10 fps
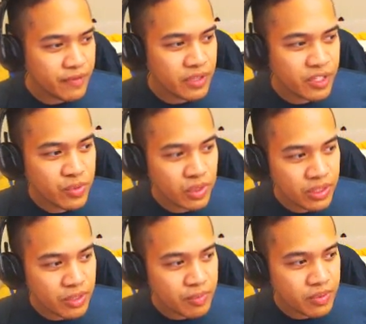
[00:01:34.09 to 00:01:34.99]
for this run
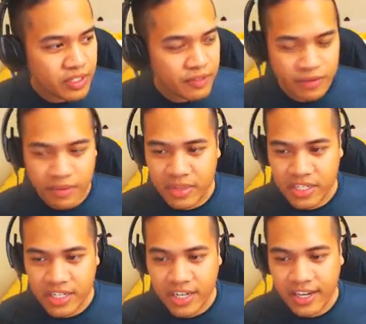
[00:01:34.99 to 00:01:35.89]
loop is from
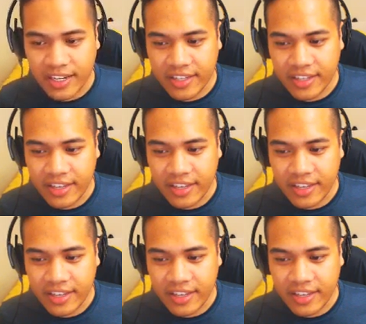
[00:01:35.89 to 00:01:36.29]
Ninja Gaiden,